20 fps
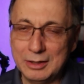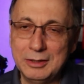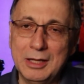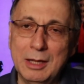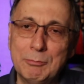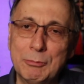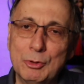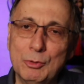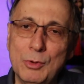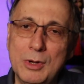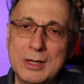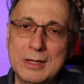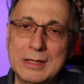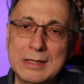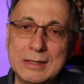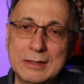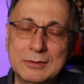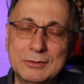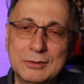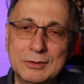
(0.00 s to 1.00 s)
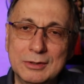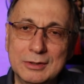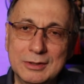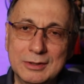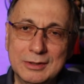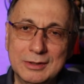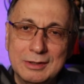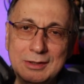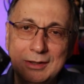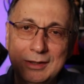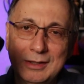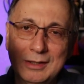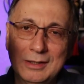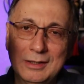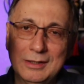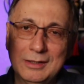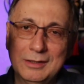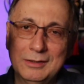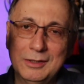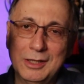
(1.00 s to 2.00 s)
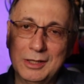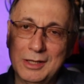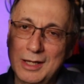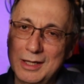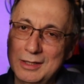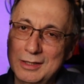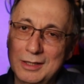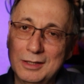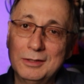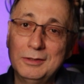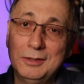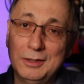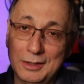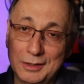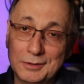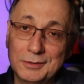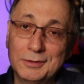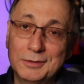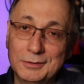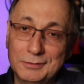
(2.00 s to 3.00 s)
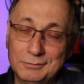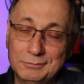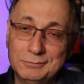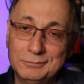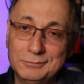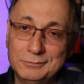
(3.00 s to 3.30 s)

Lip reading: And number 1 is the Nikon. Yes.